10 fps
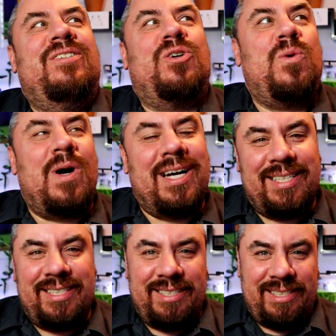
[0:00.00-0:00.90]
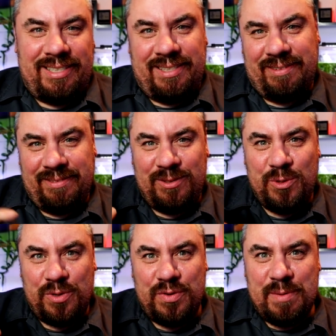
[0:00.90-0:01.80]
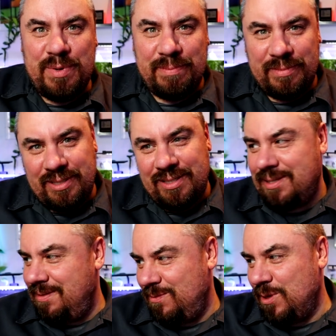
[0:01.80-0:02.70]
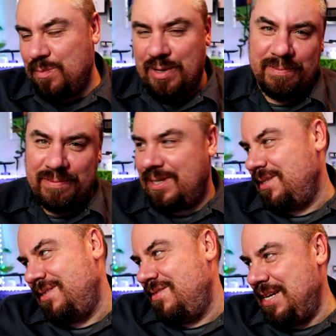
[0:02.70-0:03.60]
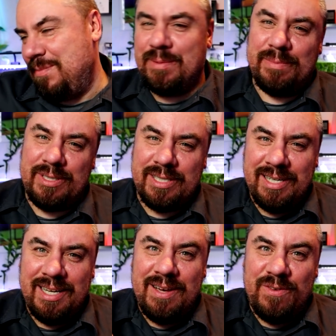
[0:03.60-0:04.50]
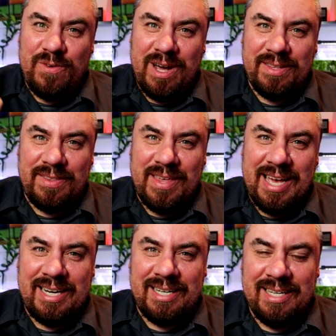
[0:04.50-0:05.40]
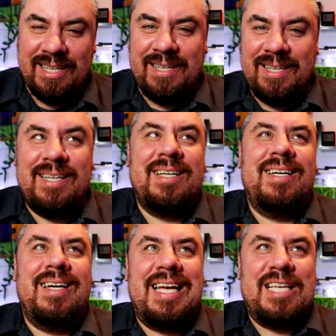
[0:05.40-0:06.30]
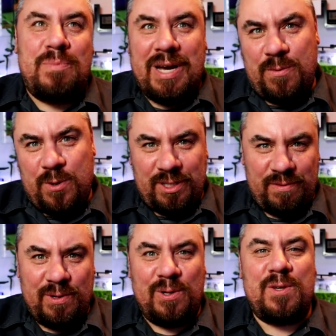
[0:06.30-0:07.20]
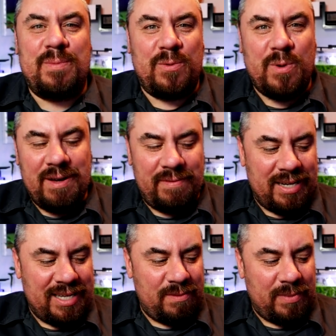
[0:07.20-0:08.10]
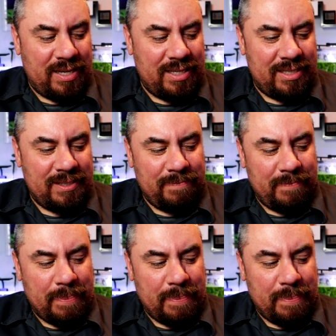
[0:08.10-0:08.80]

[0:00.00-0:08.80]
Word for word: requires two or three pumps, one pump, three pumps, rather than it's by water volume or whatever it is, because